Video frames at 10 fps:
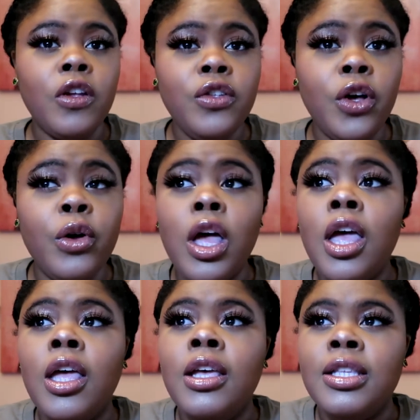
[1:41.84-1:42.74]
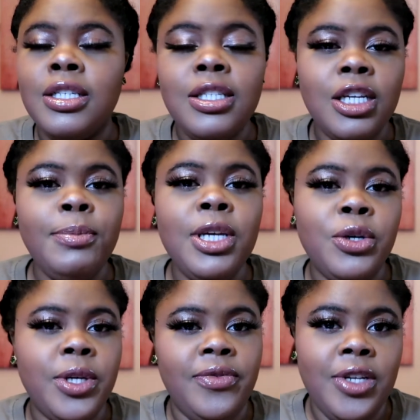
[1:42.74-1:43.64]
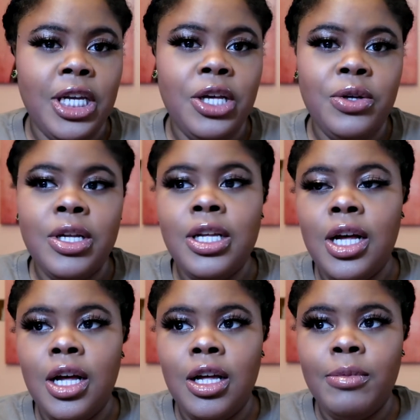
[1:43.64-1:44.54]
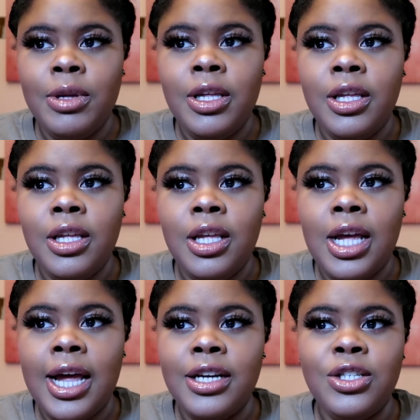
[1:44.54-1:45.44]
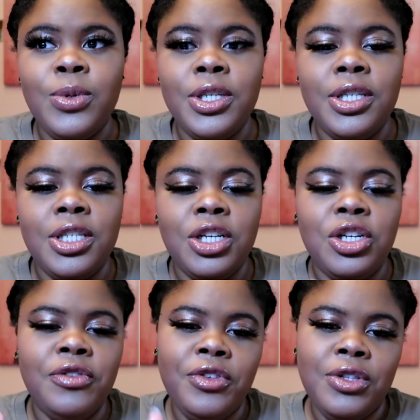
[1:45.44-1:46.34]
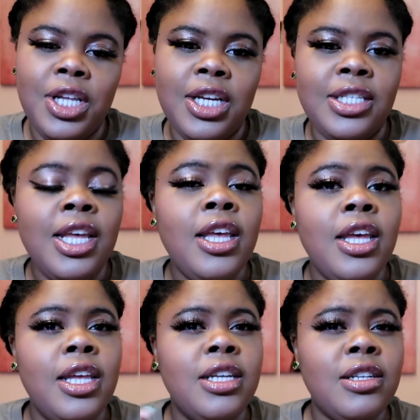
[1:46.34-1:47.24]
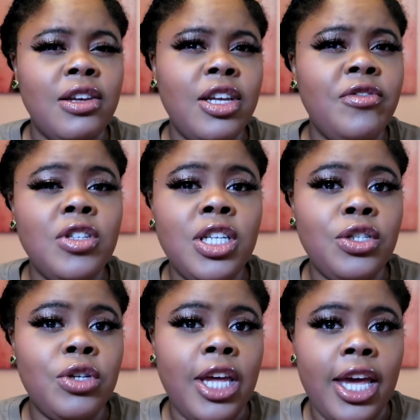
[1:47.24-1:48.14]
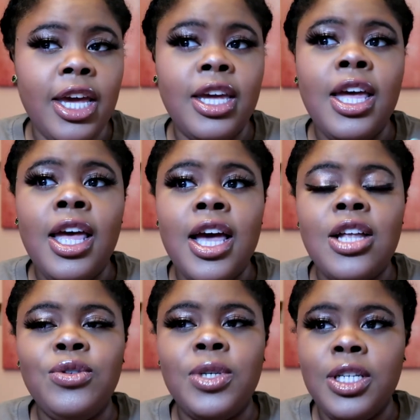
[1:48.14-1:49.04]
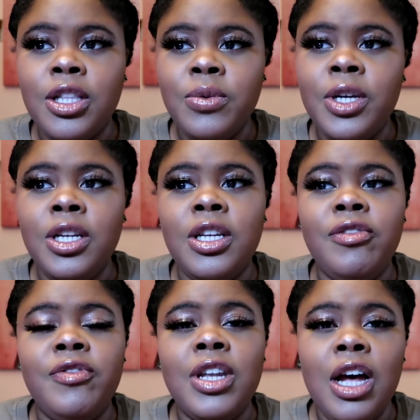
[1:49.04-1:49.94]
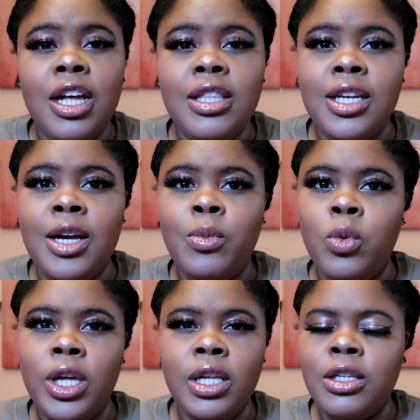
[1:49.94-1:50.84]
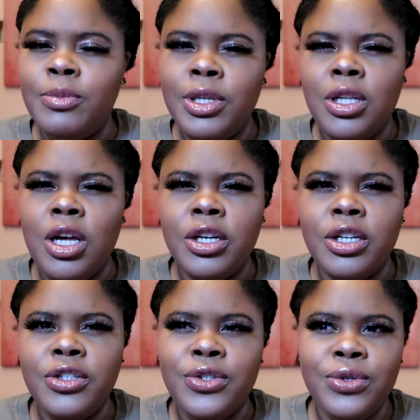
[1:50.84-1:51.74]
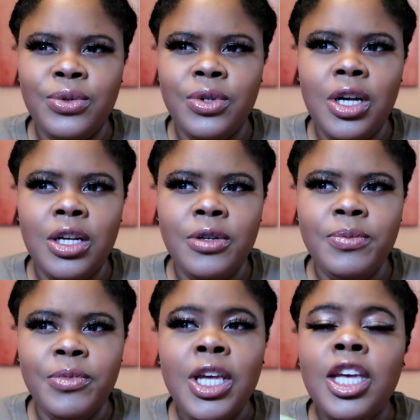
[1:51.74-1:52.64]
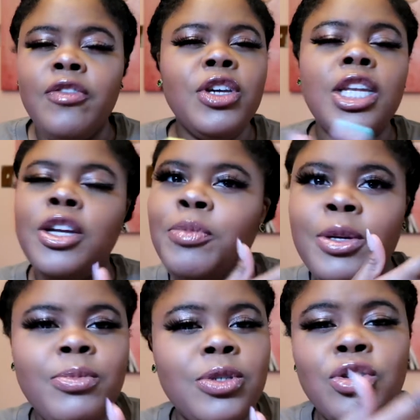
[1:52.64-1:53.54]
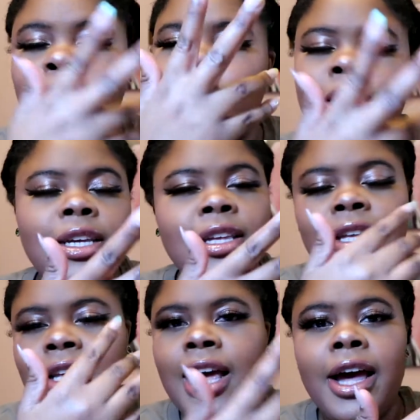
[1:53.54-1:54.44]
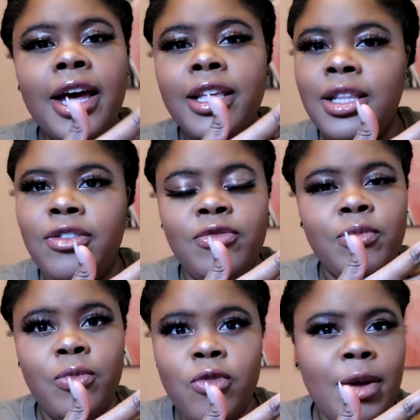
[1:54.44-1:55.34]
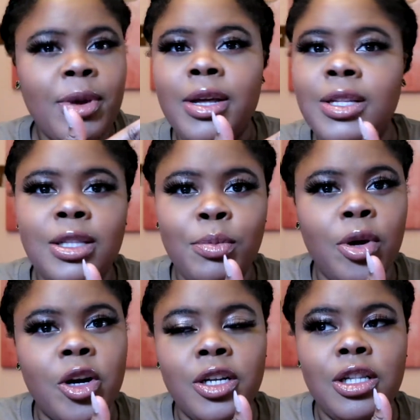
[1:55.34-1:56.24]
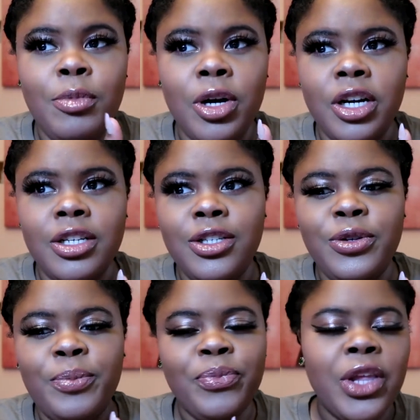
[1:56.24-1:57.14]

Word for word: So this is going to be a quick video. Um, I just wanted to touch on a few things. And it, if it does okay, I'll do another one. If not, then I'll wait a little bit longer to, um, if you can hear people screaming, I live right by the park, the park so